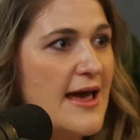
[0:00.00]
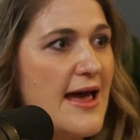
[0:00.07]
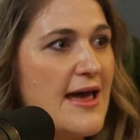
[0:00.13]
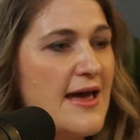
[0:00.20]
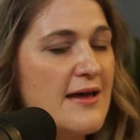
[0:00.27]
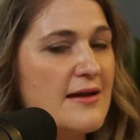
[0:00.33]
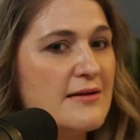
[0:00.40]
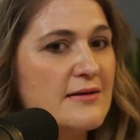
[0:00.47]

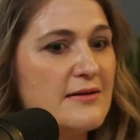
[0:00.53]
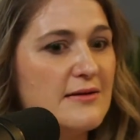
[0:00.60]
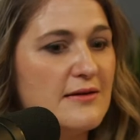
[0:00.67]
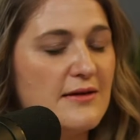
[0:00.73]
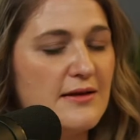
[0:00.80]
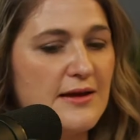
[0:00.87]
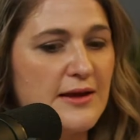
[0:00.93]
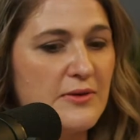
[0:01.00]
And
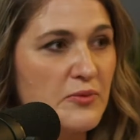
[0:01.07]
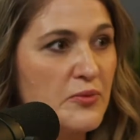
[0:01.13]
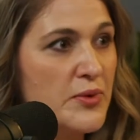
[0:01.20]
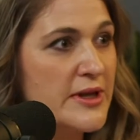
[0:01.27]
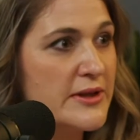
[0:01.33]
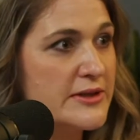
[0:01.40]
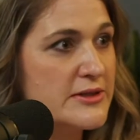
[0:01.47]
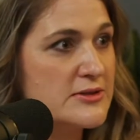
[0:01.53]
it
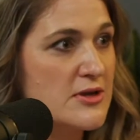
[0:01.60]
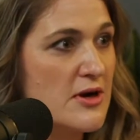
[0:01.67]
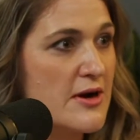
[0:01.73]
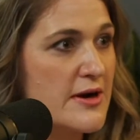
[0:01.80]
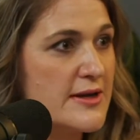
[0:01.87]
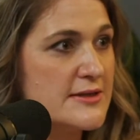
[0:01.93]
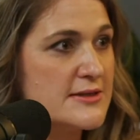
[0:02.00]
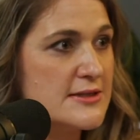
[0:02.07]
really
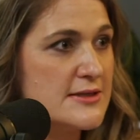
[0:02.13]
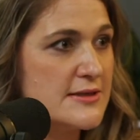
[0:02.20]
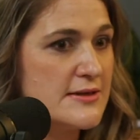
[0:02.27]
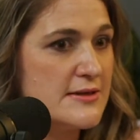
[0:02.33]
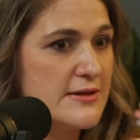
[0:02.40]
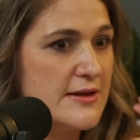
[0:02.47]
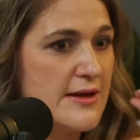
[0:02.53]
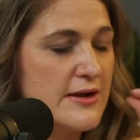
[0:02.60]
started
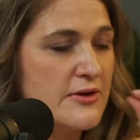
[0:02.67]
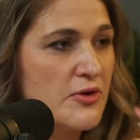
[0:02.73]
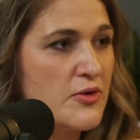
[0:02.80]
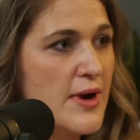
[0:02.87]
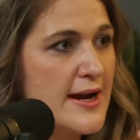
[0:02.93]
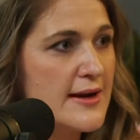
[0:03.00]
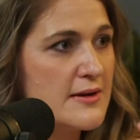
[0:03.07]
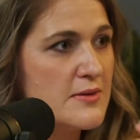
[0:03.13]
to
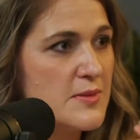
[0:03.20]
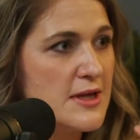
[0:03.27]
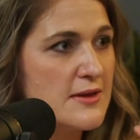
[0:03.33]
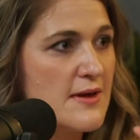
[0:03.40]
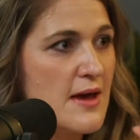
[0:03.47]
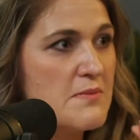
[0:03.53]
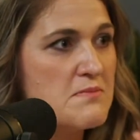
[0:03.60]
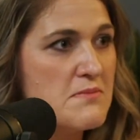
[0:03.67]
ingrain in me
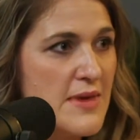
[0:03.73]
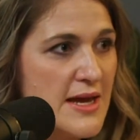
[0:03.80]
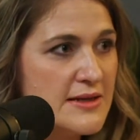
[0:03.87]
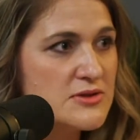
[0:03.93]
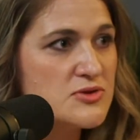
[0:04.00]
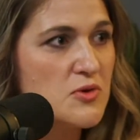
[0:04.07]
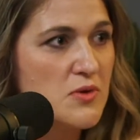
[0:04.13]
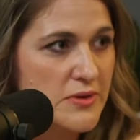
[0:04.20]
that
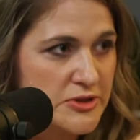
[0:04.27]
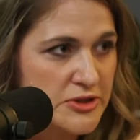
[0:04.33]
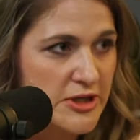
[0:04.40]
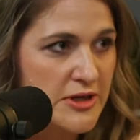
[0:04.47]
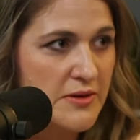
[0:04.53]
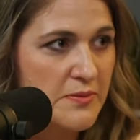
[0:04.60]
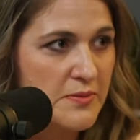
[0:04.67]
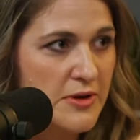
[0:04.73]

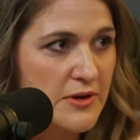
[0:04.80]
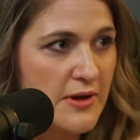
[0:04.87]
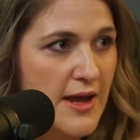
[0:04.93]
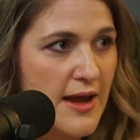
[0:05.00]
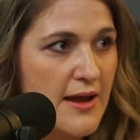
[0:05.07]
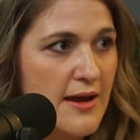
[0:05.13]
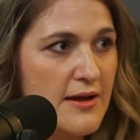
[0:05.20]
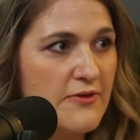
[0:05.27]
mentorship
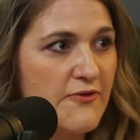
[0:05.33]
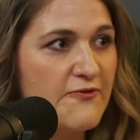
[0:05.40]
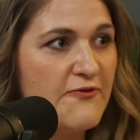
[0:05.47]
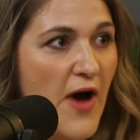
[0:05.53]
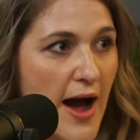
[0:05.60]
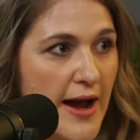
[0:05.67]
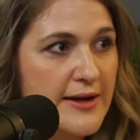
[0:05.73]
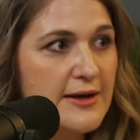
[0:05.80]
and
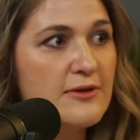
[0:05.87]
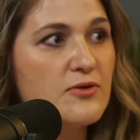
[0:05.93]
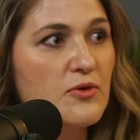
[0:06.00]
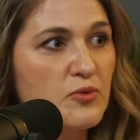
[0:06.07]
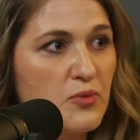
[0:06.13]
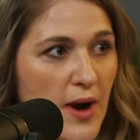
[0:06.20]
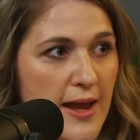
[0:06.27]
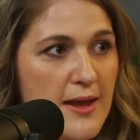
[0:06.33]
finding the
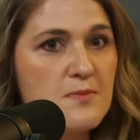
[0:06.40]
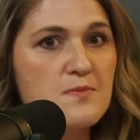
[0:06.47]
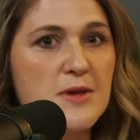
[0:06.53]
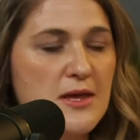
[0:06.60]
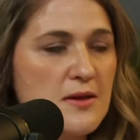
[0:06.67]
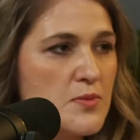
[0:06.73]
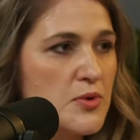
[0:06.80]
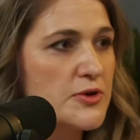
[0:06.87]
right
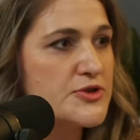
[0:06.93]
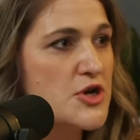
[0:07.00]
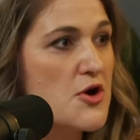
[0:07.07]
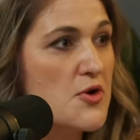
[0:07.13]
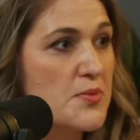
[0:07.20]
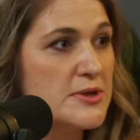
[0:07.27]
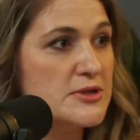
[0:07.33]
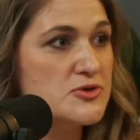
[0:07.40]
people to
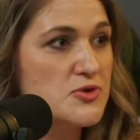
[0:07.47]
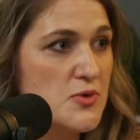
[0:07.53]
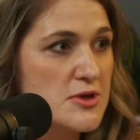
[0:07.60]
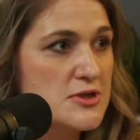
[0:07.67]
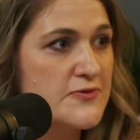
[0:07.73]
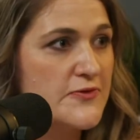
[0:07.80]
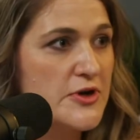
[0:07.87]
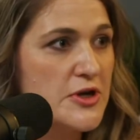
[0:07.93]
open
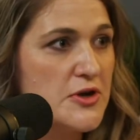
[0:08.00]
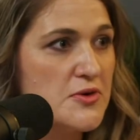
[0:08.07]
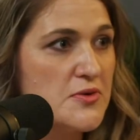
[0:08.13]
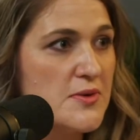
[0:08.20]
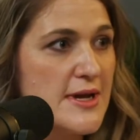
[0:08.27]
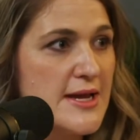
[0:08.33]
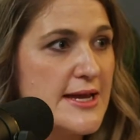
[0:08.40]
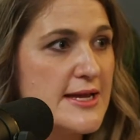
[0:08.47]
doors for
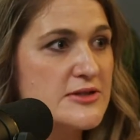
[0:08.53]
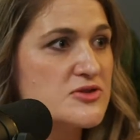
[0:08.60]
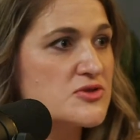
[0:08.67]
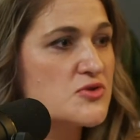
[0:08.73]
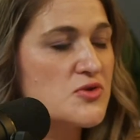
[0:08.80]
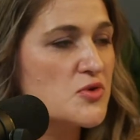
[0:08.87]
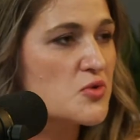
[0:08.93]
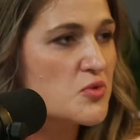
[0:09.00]
you is
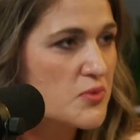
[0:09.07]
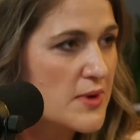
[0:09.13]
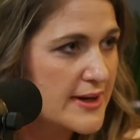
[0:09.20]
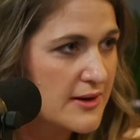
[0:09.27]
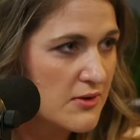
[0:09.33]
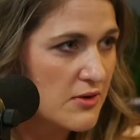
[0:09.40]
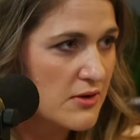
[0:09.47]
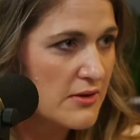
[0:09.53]

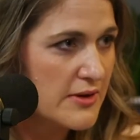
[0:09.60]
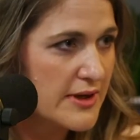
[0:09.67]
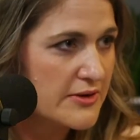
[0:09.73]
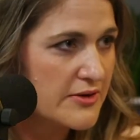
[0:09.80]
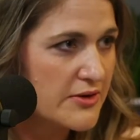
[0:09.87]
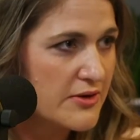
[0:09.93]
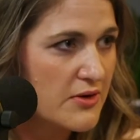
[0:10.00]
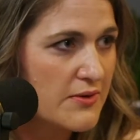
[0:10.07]
critical in
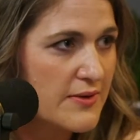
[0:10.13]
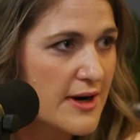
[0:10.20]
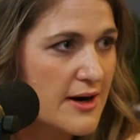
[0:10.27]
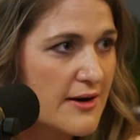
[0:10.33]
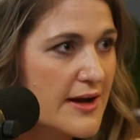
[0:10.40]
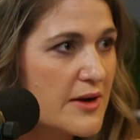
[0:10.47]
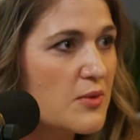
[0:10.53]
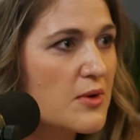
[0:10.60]
your
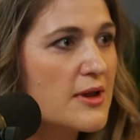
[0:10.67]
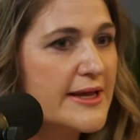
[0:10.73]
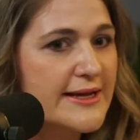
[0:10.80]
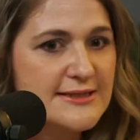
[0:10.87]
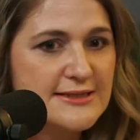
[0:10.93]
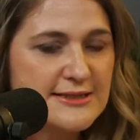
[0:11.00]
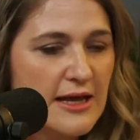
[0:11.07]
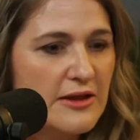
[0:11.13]
career. It will
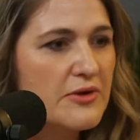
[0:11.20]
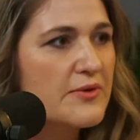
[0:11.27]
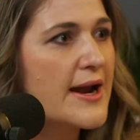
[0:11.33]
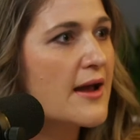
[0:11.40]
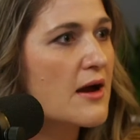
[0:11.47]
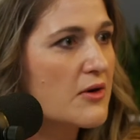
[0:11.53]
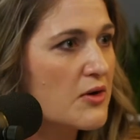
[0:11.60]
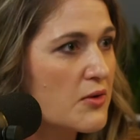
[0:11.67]

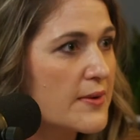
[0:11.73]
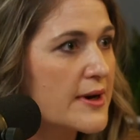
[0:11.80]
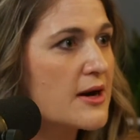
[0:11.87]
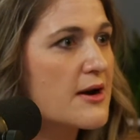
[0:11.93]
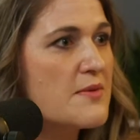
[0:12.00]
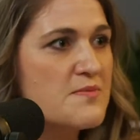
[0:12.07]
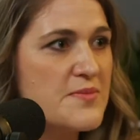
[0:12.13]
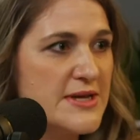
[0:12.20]
accelerate a career
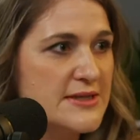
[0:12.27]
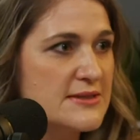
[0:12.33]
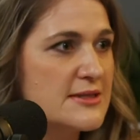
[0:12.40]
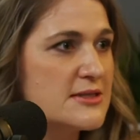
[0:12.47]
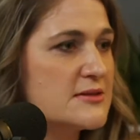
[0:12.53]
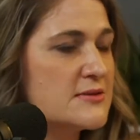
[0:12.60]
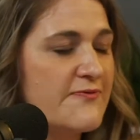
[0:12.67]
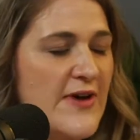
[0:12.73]
in
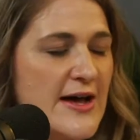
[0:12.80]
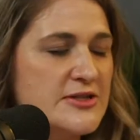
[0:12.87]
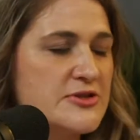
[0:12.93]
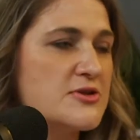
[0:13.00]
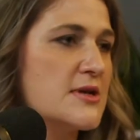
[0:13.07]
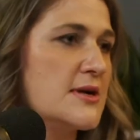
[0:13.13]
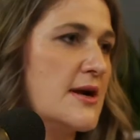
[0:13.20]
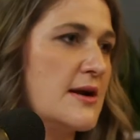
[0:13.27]
business
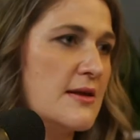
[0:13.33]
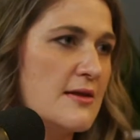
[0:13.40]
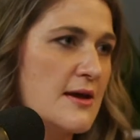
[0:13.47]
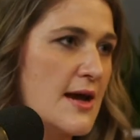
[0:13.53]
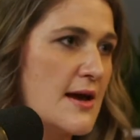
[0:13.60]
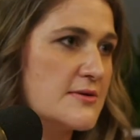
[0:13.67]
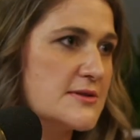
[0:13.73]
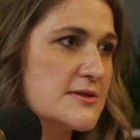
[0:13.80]
faster than
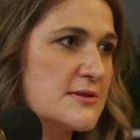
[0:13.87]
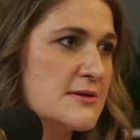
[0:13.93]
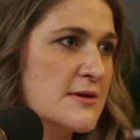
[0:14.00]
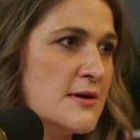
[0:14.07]
anything else.